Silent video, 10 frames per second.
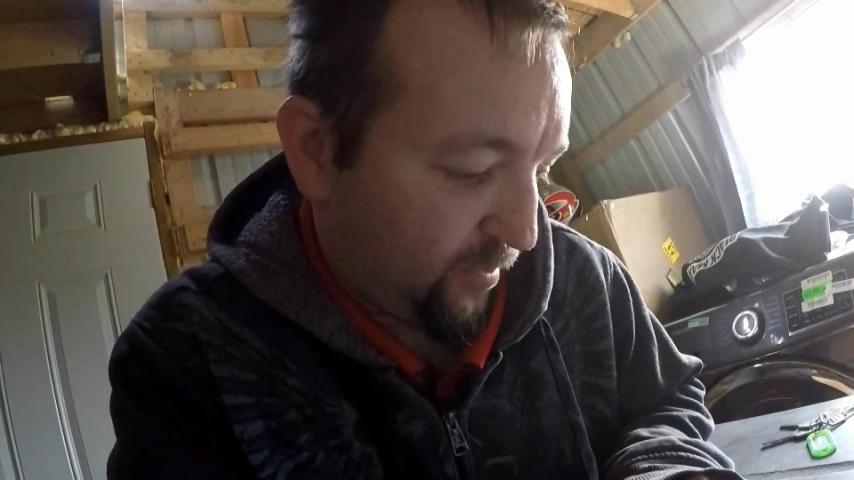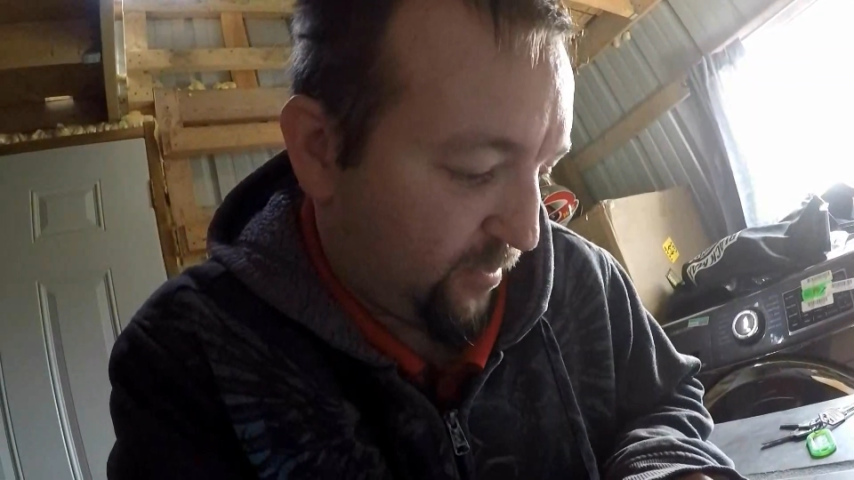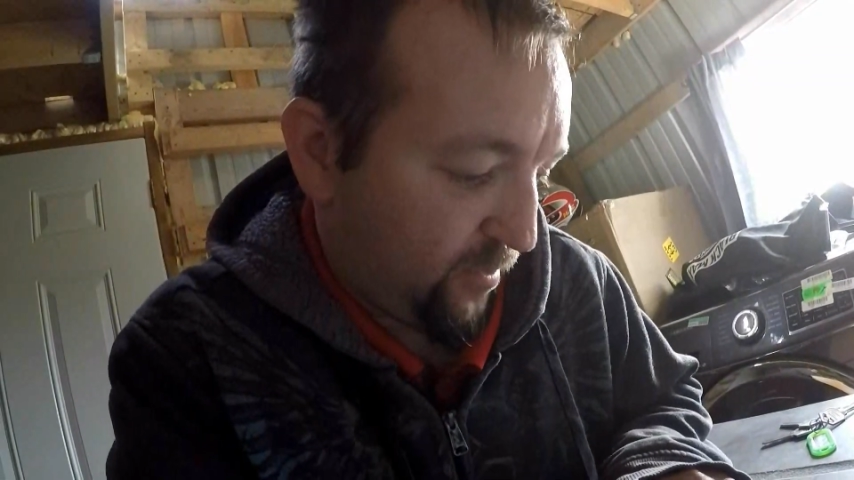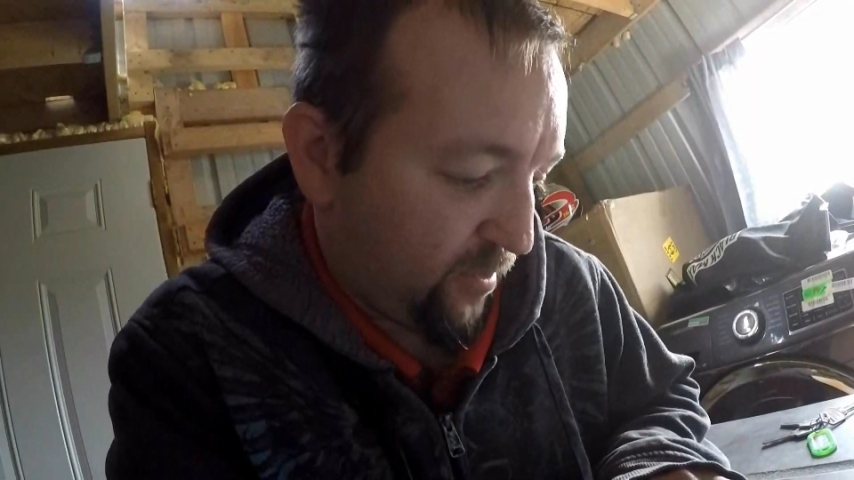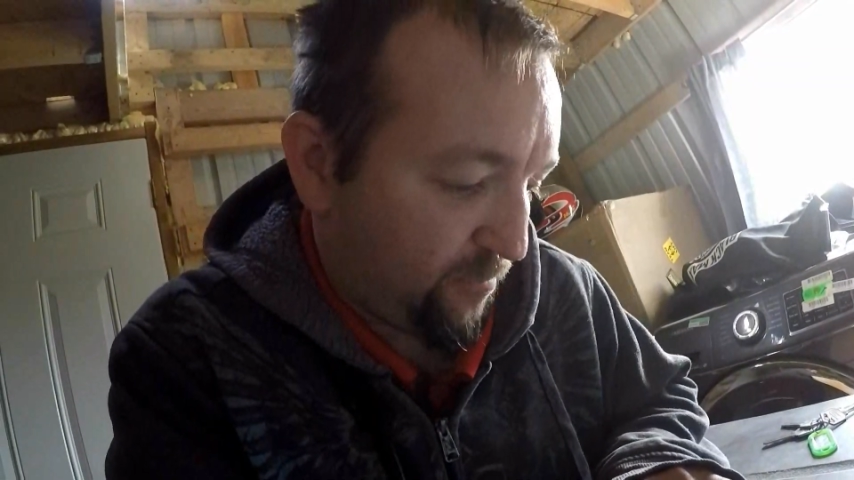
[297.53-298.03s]

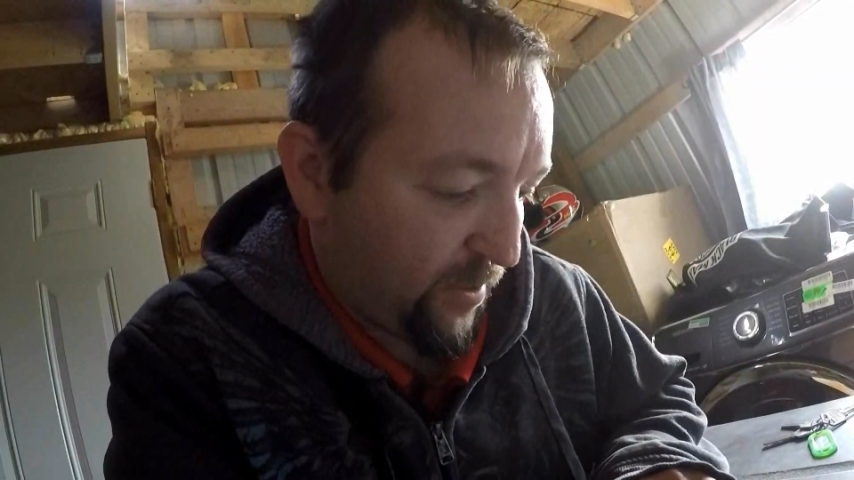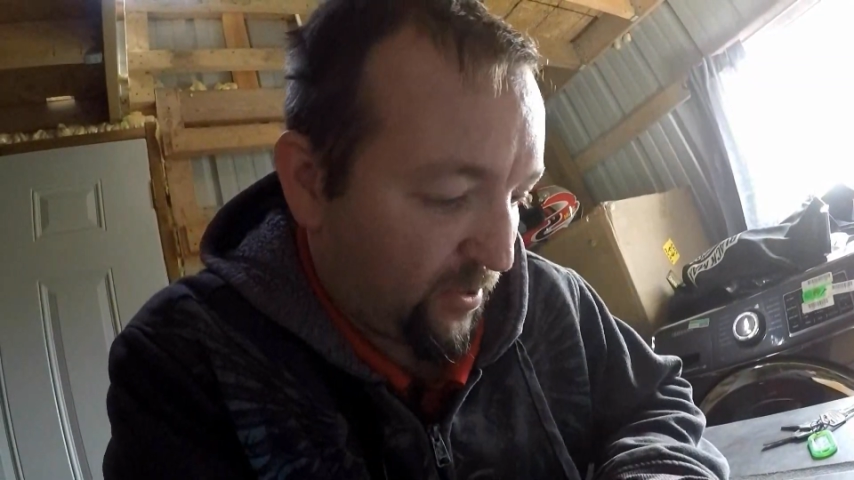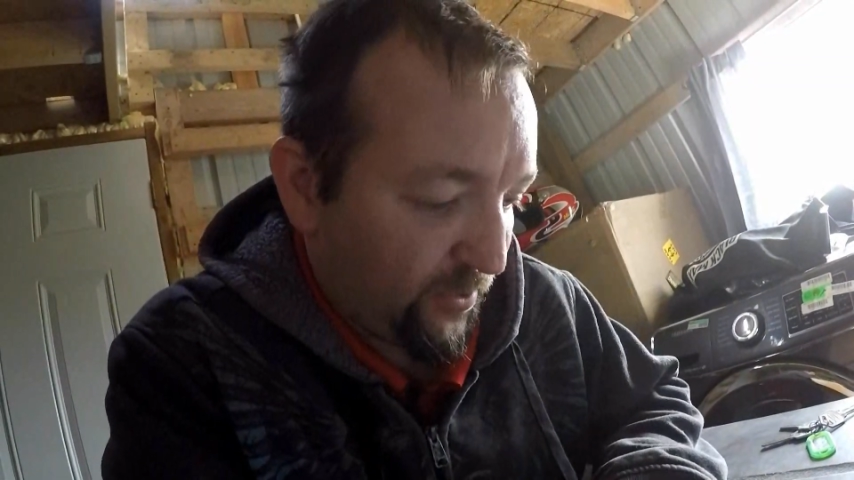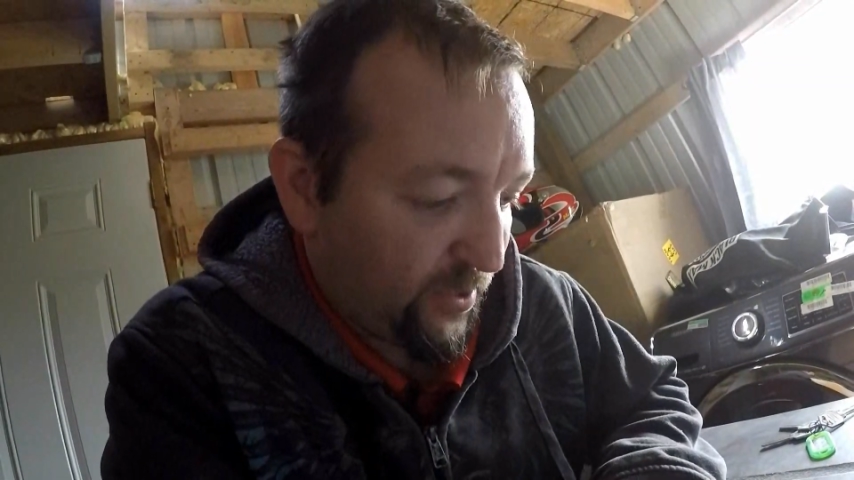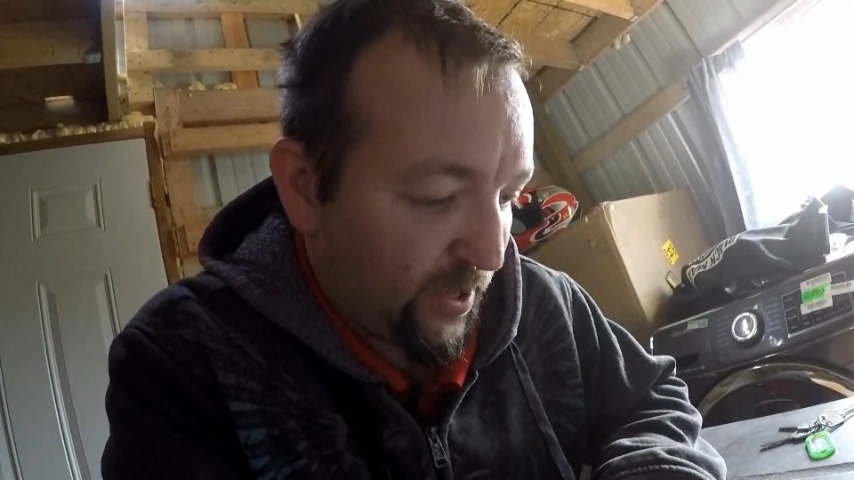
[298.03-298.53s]

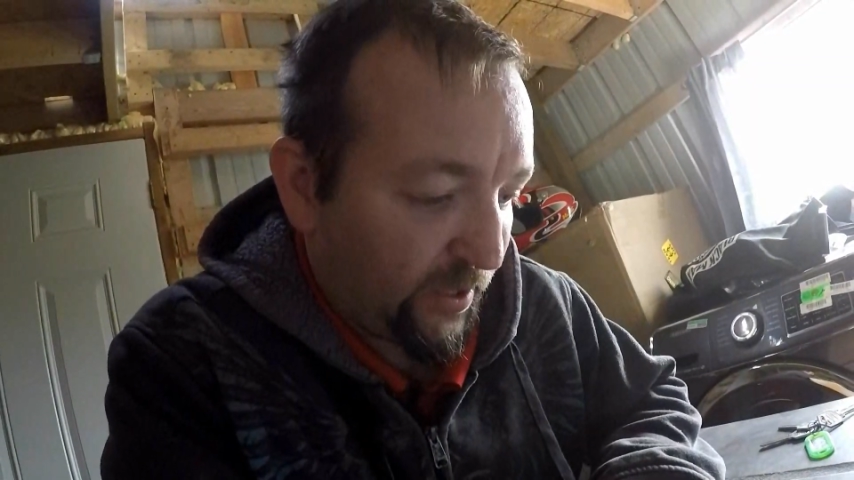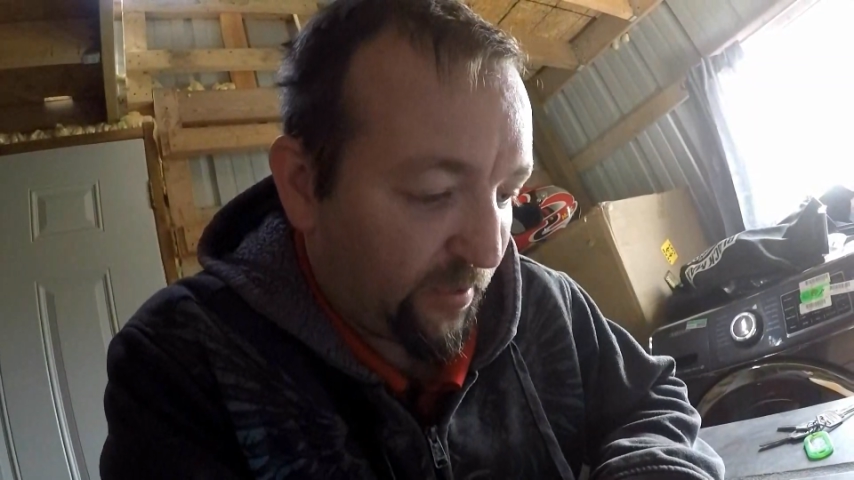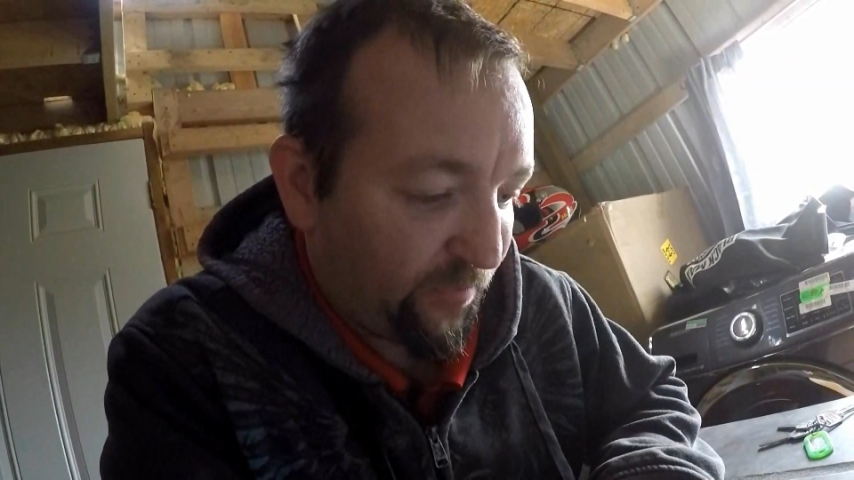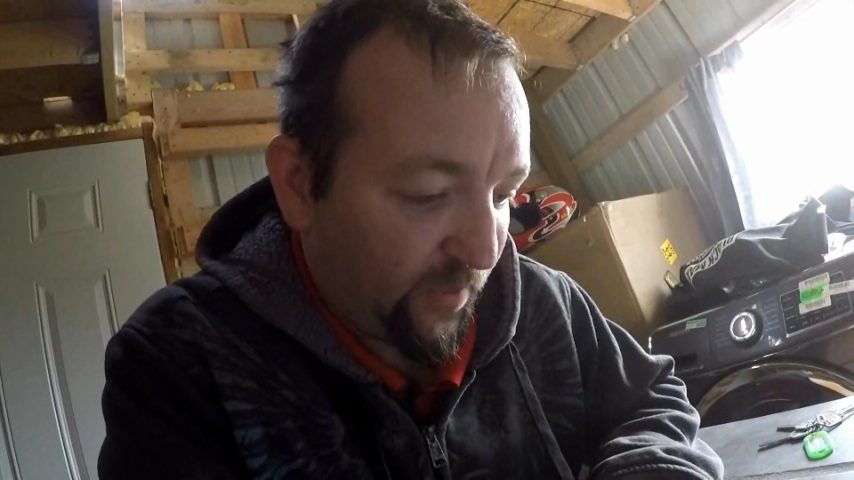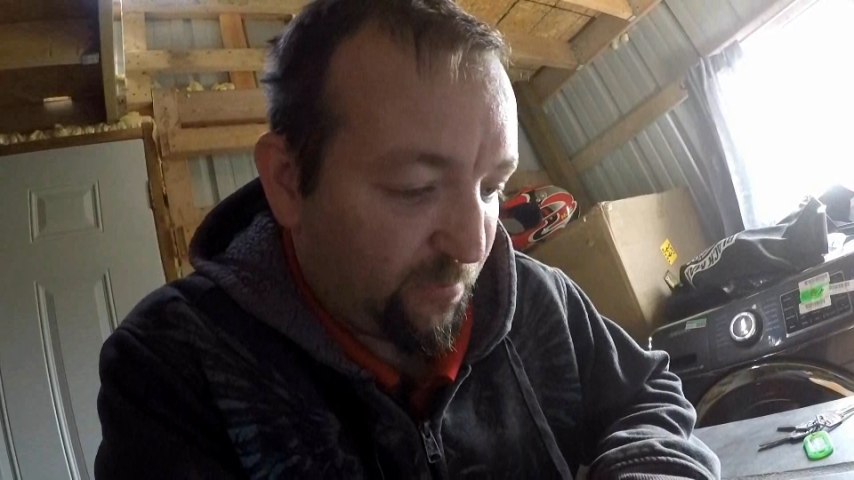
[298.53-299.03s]
About the
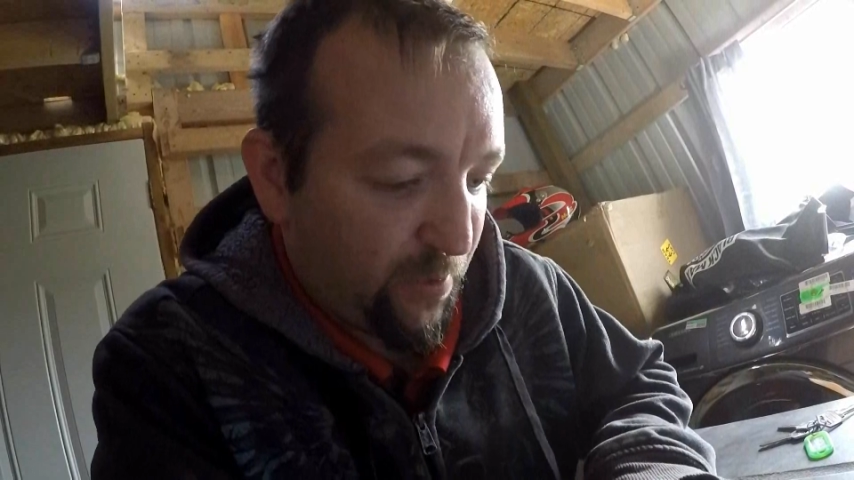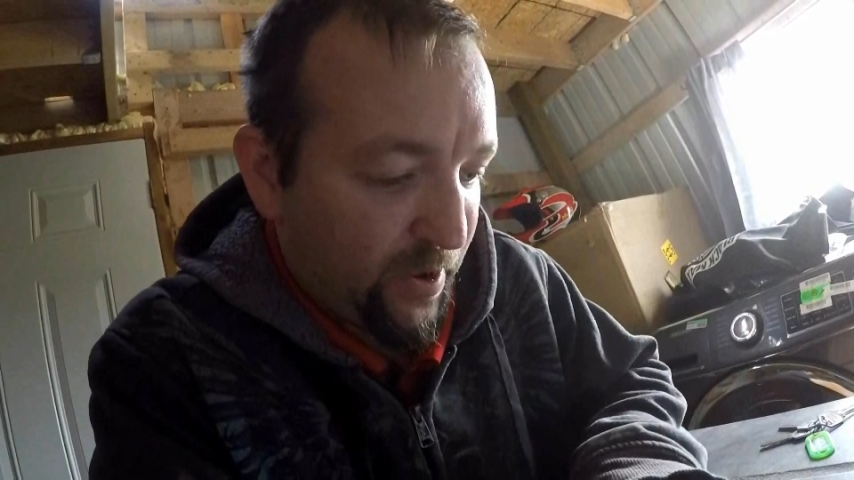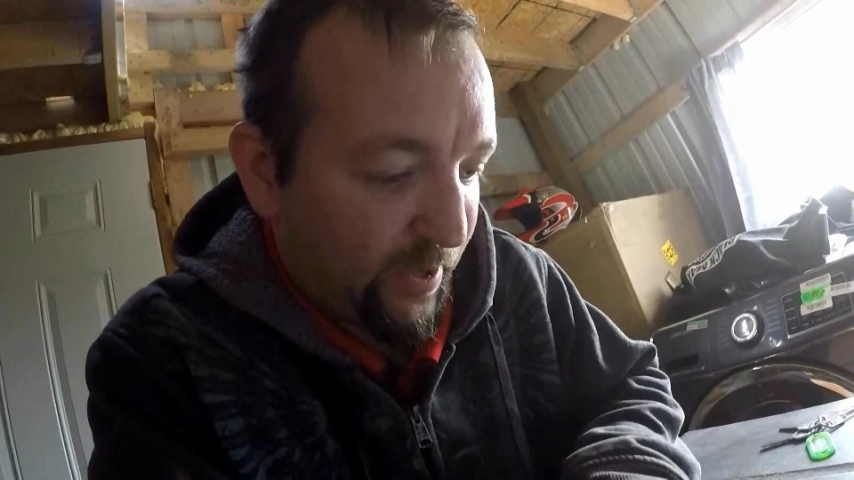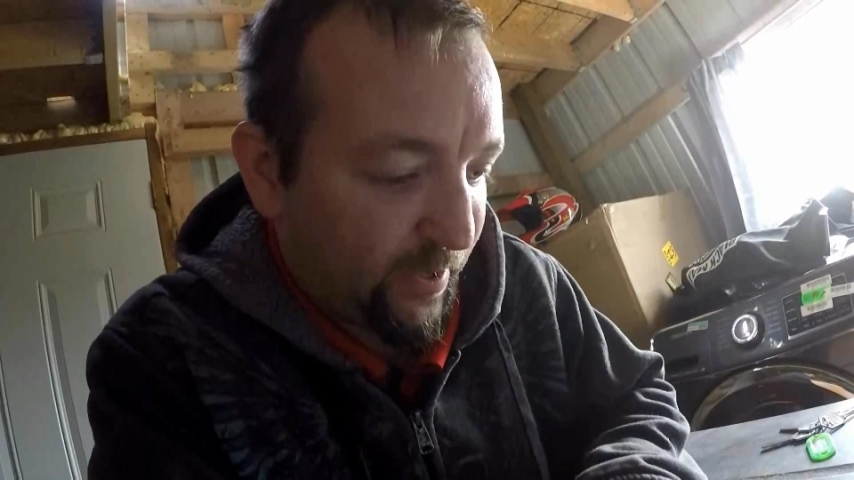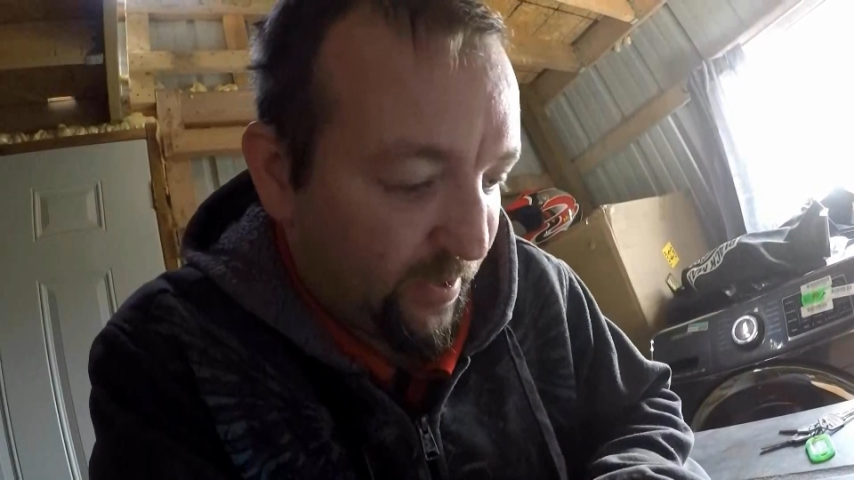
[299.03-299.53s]
negative
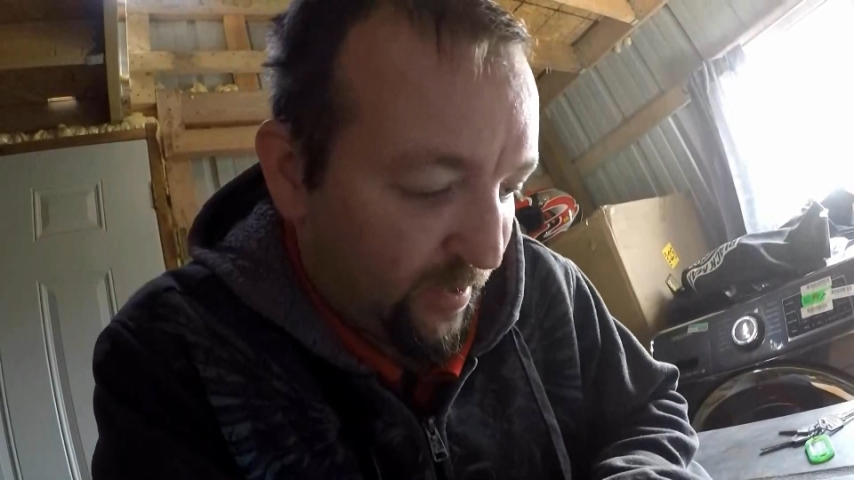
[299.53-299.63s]
feedback